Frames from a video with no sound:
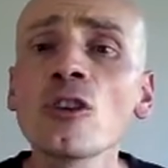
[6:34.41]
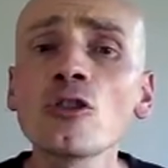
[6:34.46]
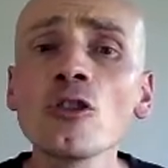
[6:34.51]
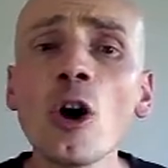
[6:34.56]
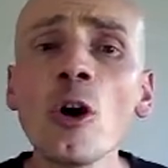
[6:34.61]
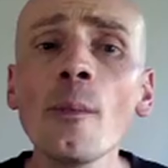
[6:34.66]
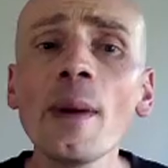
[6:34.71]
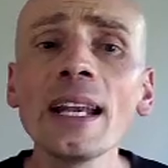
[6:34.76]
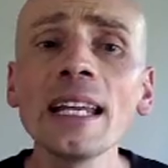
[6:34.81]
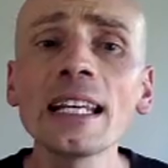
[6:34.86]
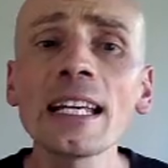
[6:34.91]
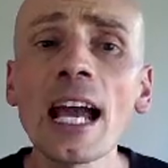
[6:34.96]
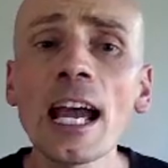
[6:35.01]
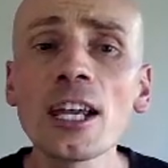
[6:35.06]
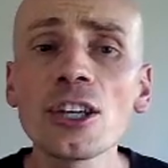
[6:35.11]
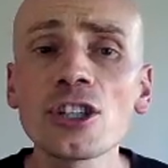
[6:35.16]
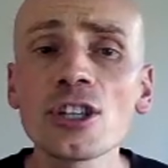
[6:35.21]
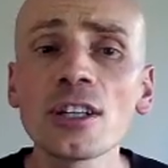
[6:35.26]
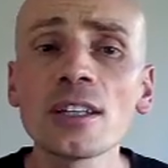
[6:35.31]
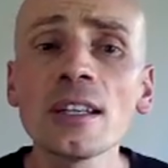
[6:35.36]
no
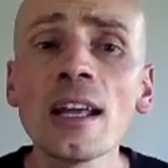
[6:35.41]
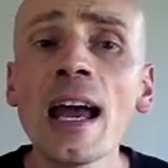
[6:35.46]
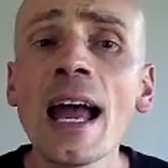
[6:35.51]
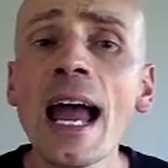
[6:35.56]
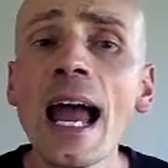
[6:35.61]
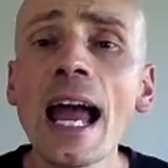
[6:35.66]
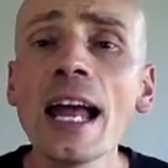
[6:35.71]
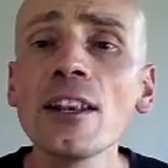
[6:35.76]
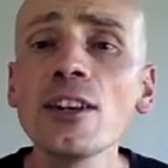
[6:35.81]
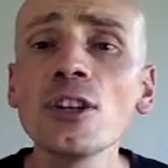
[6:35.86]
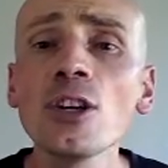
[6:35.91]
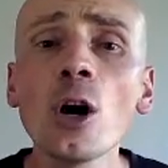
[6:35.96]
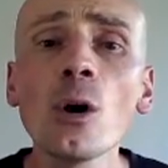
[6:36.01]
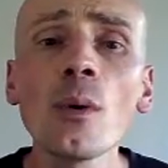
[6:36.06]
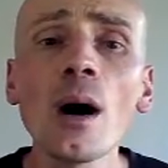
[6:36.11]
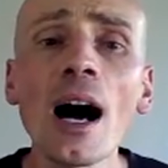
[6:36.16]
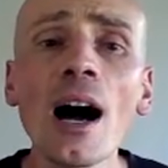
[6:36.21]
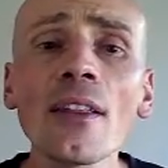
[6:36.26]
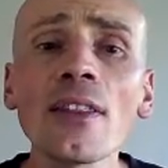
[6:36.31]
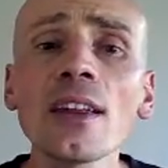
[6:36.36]
medication and
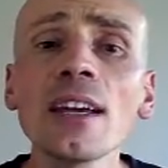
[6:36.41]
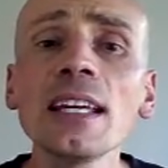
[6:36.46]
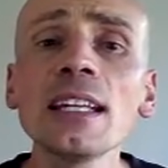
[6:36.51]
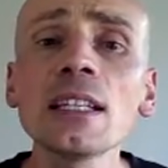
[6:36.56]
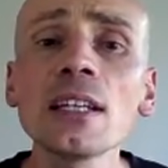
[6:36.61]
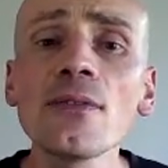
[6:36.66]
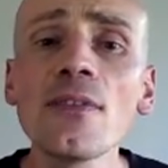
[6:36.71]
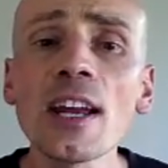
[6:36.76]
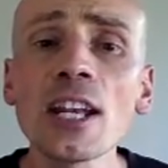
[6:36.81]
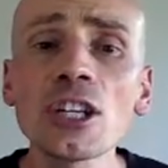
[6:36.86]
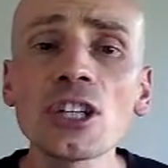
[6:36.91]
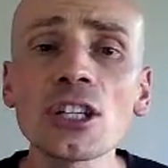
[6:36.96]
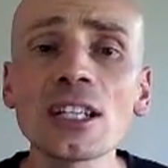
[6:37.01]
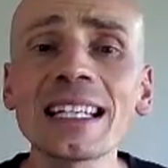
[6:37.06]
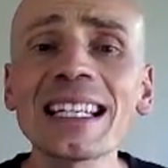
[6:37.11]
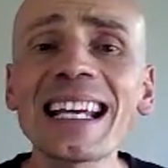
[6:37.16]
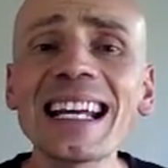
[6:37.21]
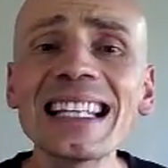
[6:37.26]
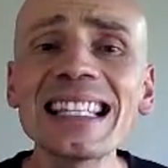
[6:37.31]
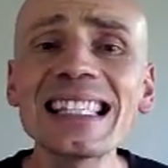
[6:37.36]
no other
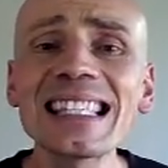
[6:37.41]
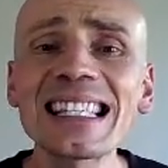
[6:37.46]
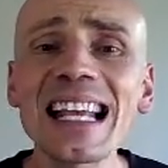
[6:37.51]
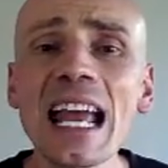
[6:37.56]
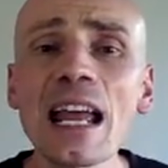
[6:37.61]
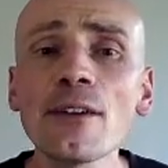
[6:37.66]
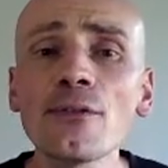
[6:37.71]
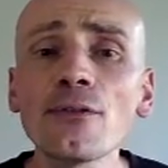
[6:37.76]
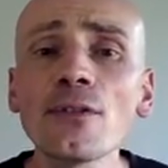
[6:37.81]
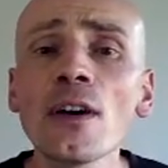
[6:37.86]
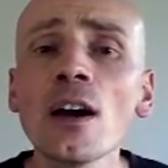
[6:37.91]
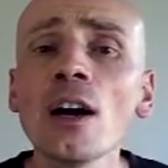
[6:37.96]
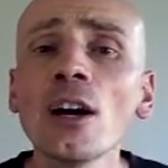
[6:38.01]
intervention can save